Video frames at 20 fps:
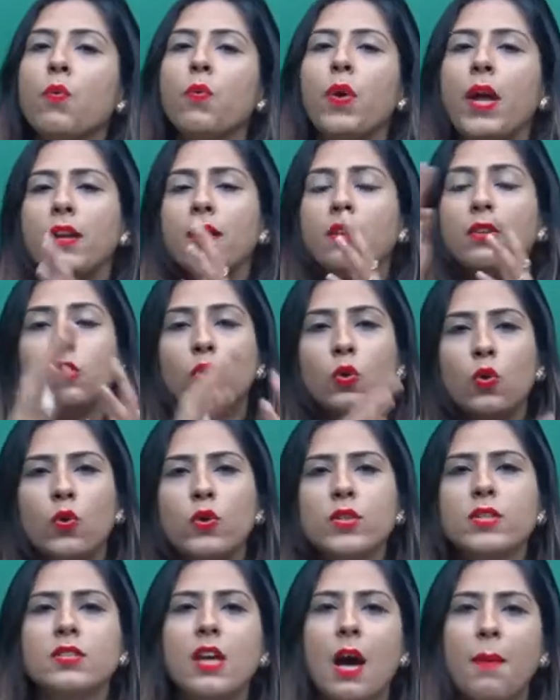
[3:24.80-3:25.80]
when
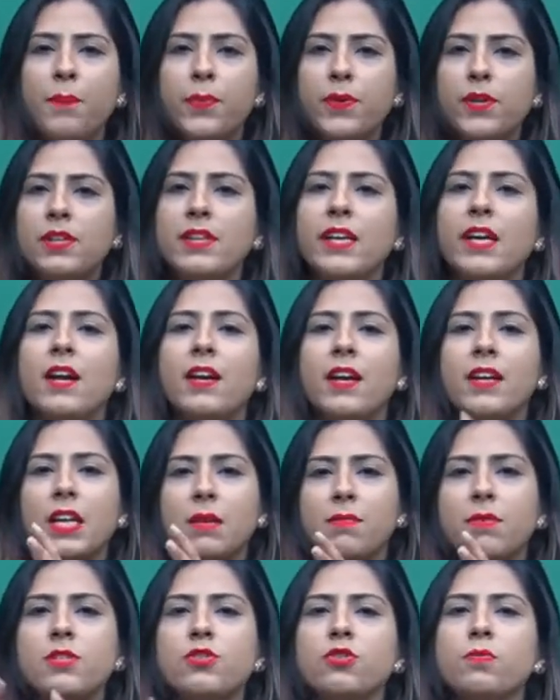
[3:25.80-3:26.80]
those couple, they are
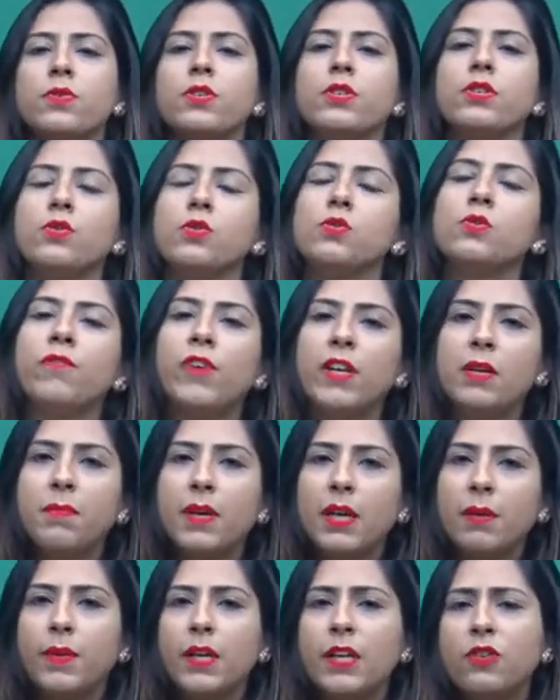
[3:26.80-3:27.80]
unable to produce one
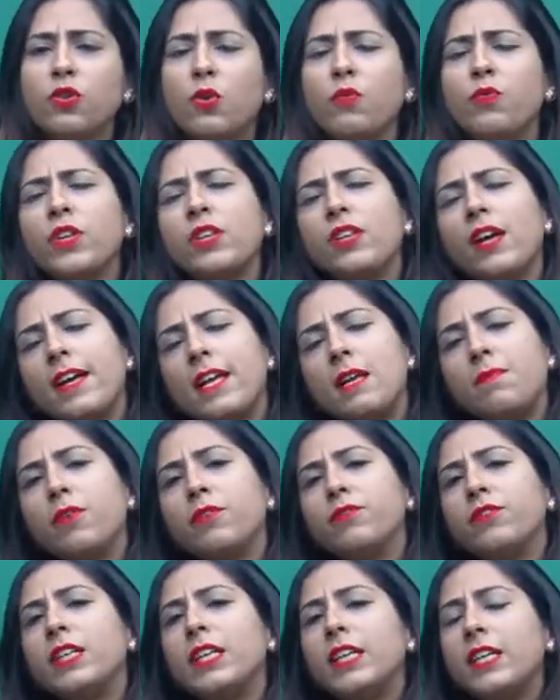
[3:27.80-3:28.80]
baby. So with the help
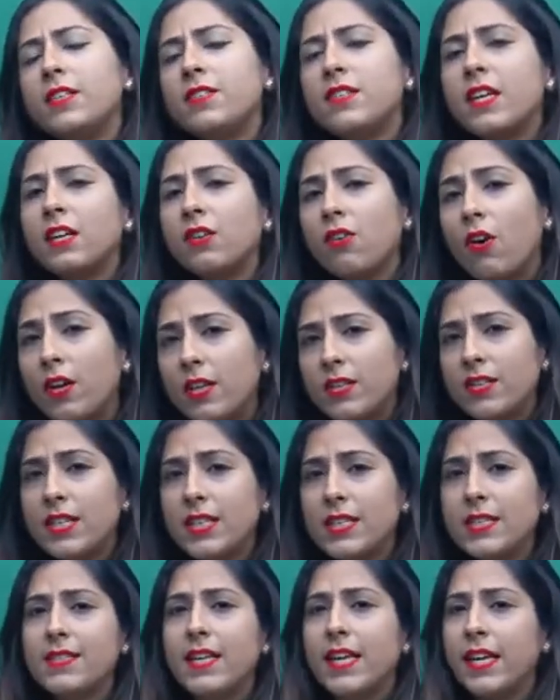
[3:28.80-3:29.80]
of these
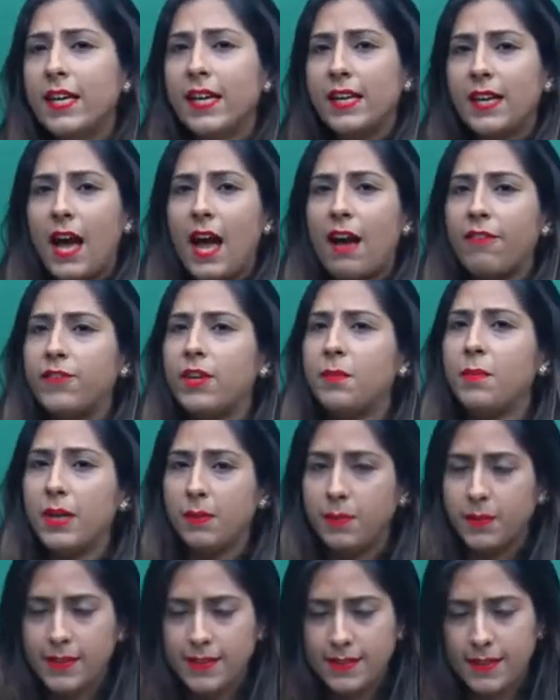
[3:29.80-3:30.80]
technologies, they can have the
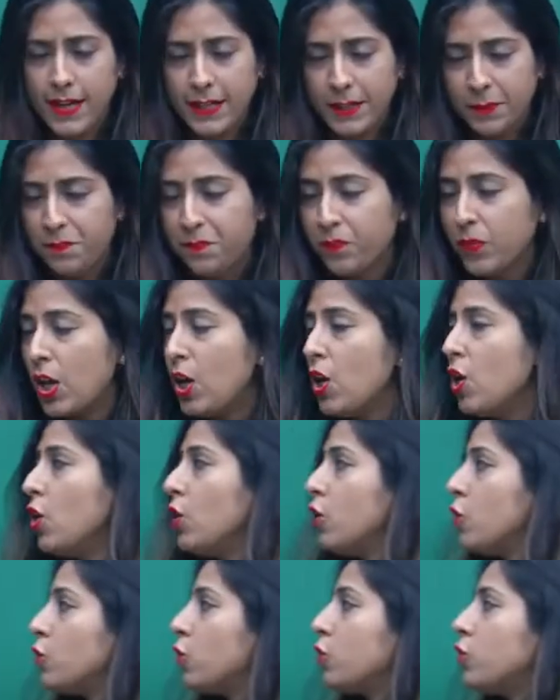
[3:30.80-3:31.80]
babies, right?
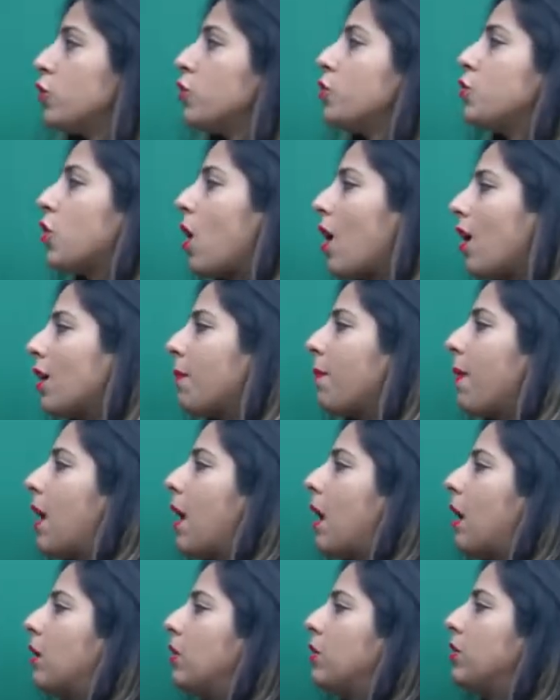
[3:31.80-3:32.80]
So to talk
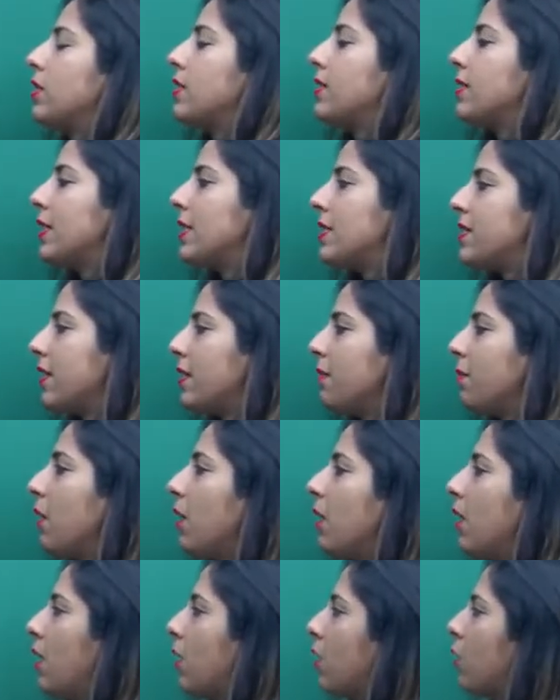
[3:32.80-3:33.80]
about the certain
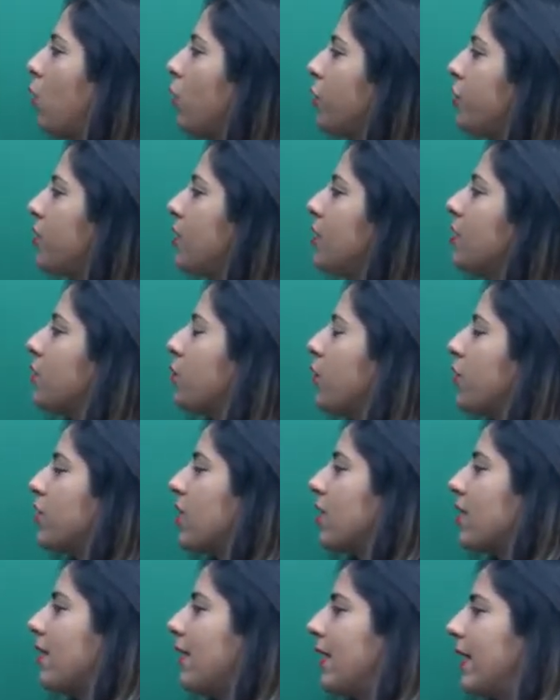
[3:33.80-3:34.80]
questions which
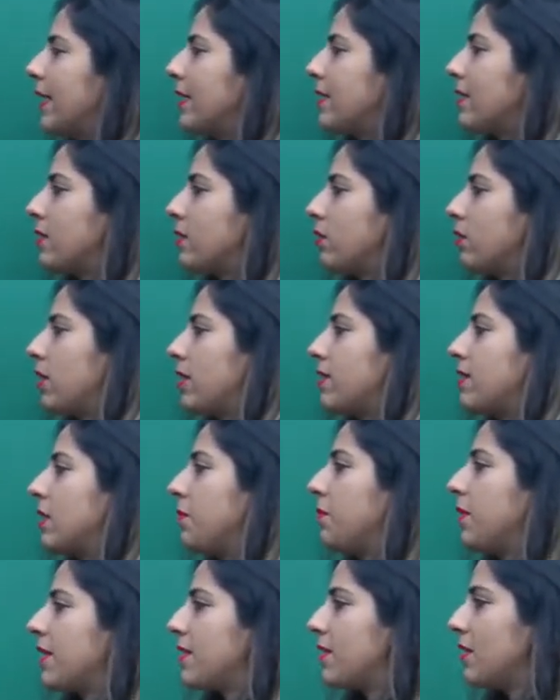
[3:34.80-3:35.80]
are related to the
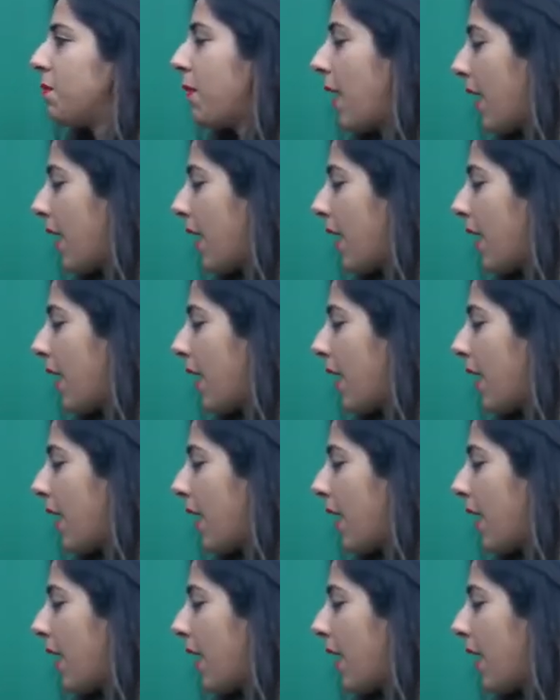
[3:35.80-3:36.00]
CBSE